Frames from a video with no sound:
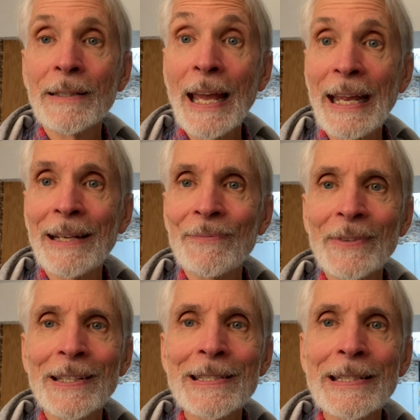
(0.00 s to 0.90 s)
Hey,
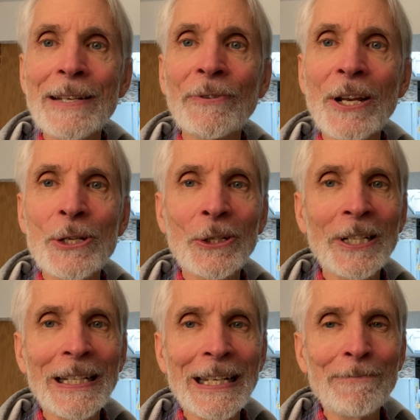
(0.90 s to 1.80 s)
it's Steve Frazier
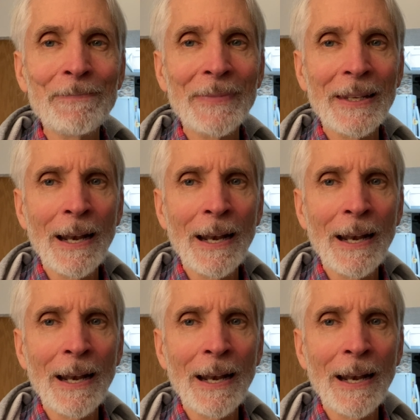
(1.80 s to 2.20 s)
again.